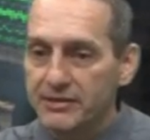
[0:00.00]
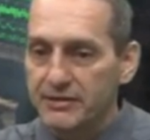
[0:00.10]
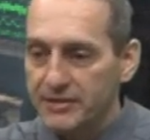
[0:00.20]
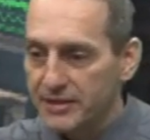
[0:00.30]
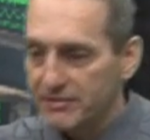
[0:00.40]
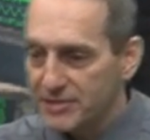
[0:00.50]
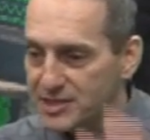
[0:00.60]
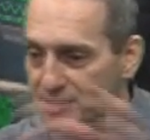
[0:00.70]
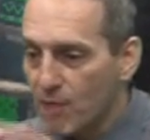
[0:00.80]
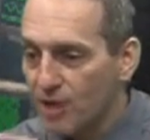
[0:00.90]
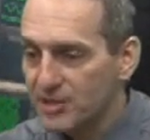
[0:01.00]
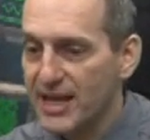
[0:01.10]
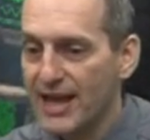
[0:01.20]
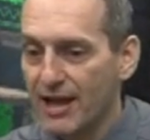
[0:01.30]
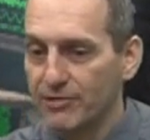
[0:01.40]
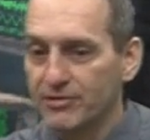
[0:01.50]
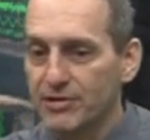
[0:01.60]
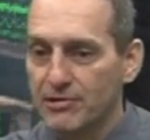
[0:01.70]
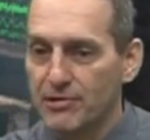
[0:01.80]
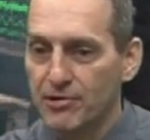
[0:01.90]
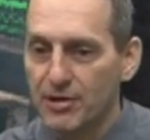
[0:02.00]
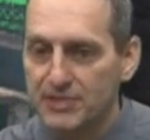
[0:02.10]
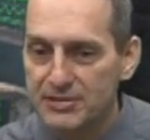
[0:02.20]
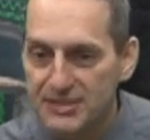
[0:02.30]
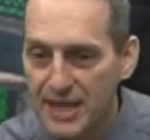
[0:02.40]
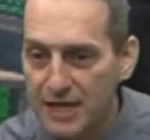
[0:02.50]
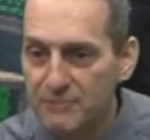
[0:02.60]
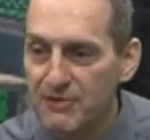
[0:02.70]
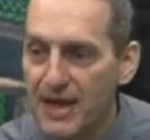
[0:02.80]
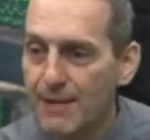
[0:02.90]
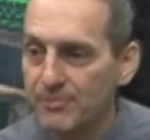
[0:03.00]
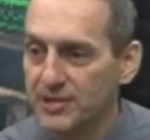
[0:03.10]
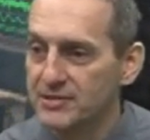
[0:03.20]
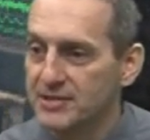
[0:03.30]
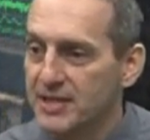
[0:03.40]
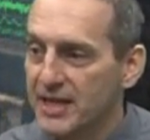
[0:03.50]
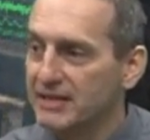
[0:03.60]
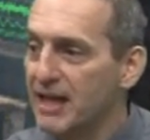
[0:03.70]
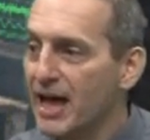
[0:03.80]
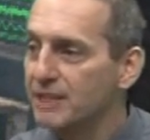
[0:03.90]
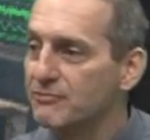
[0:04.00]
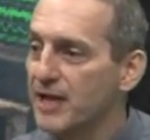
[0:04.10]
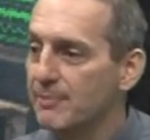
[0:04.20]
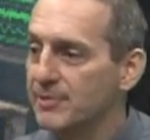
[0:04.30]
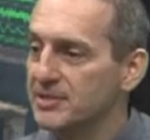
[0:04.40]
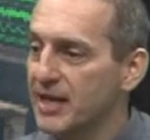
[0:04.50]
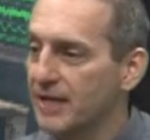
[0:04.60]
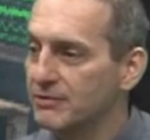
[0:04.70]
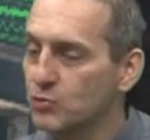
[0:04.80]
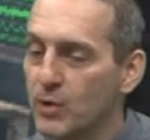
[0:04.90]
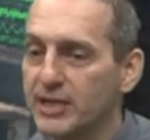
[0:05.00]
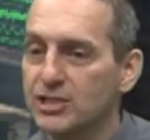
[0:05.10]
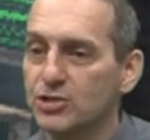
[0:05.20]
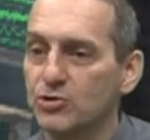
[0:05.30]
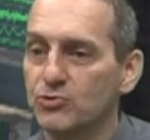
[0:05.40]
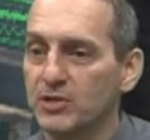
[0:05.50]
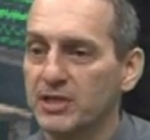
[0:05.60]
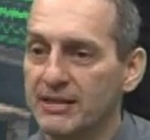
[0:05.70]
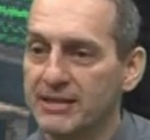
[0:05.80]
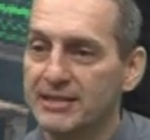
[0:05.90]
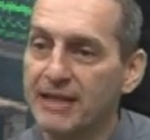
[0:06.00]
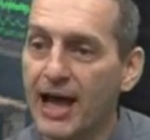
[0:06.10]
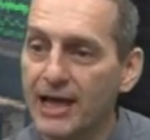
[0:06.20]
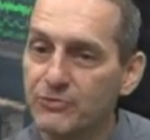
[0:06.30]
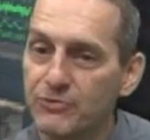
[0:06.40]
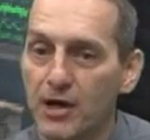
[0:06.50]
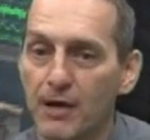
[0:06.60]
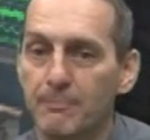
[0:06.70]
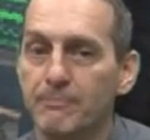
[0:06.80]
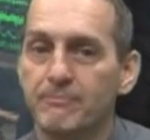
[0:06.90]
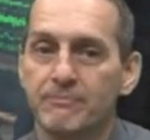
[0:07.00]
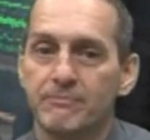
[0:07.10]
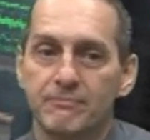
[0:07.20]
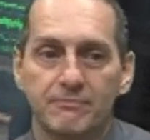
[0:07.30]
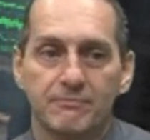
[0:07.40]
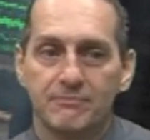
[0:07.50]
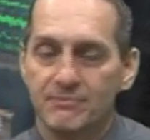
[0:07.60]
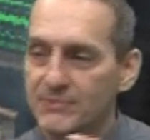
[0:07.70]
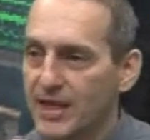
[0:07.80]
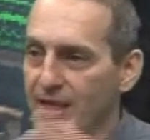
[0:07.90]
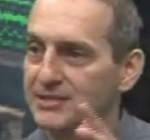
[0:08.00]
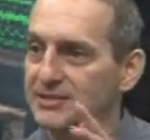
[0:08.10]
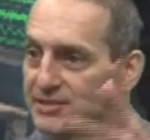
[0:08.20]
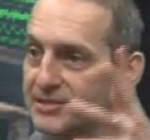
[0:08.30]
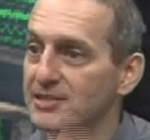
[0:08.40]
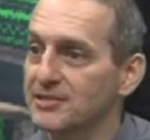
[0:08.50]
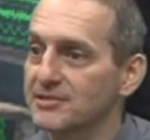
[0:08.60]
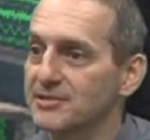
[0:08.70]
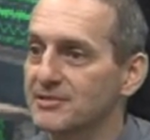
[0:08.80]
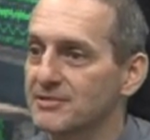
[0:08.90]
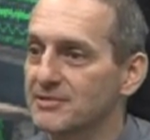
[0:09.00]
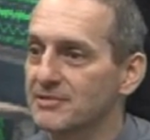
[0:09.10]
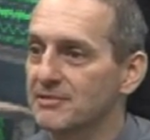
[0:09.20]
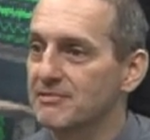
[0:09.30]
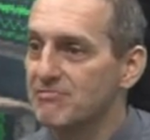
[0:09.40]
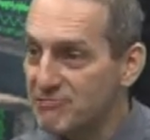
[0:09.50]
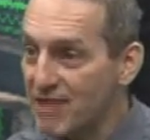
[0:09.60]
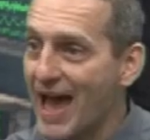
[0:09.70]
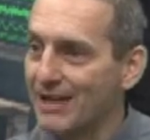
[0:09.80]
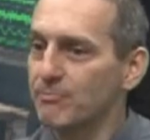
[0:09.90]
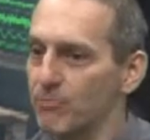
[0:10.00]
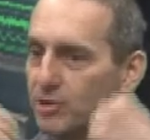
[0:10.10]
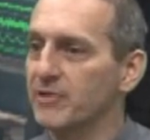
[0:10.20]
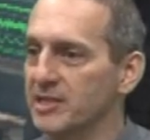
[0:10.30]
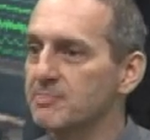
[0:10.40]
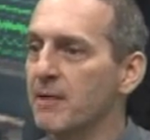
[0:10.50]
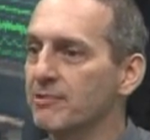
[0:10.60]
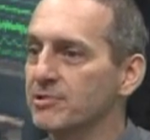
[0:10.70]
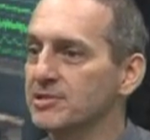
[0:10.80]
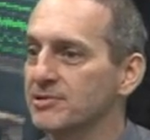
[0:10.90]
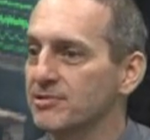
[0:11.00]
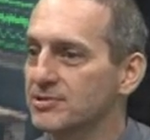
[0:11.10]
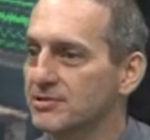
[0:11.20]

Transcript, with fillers: in this small town, there are 10 families and 9 families had 20 children and they died from X disease. That motivates my research.